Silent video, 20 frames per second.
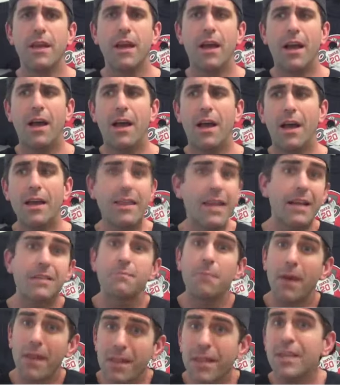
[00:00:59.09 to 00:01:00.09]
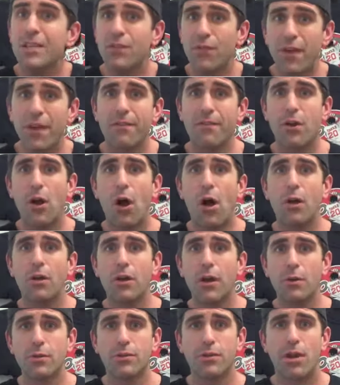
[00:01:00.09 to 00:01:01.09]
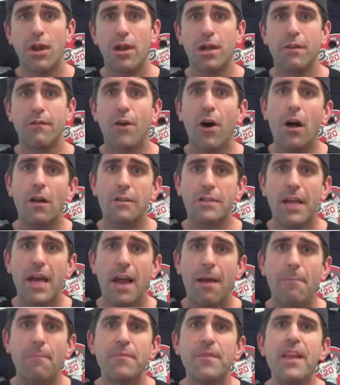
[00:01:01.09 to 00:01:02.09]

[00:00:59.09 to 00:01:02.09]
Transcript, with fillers: Uh, and that's my least favorite Hall & Oates song of all time.